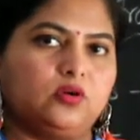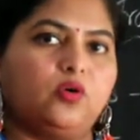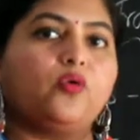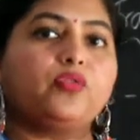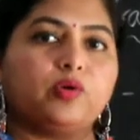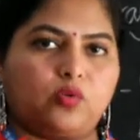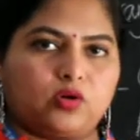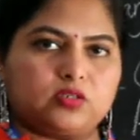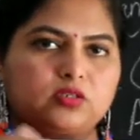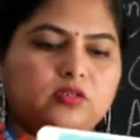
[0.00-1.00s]
on the
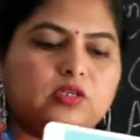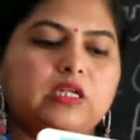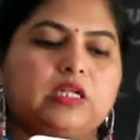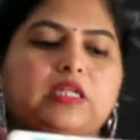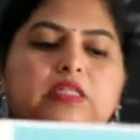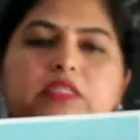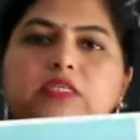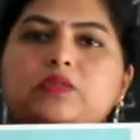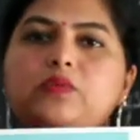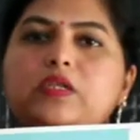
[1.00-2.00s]
water.
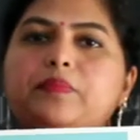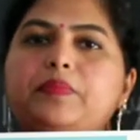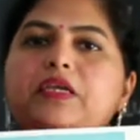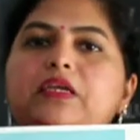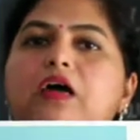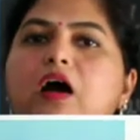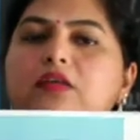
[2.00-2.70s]
This will be